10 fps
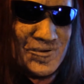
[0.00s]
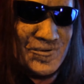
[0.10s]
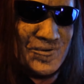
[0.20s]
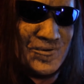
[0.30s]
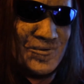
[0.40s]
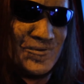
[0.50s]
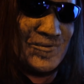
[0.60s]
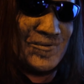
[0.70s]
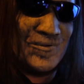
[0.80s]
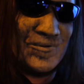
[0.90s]
So
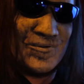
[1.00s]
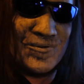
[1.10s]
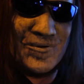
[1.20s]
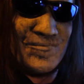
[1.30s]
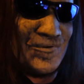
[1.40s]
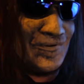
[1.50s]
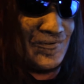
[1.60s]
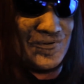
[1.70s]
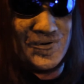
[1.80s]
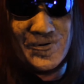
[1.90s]
during this trip, it
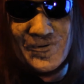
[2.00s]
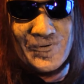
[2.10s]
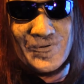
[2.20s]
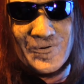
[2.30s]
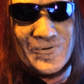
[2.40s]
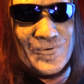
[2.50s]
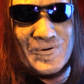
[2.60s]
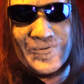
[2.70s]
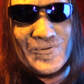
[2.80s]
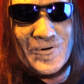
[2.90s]
started where
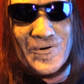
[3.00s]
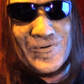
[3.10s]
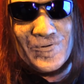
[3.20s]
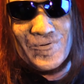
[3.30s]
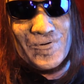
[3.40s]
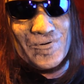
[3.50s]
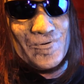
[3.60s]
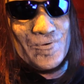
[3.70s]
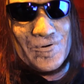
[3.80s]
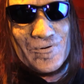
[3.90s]
I was tired of it. I
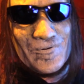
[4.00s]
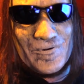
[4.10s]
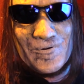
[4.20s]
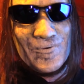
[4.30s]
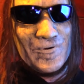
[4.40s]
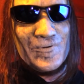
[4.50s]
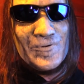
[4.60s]
didn't want to do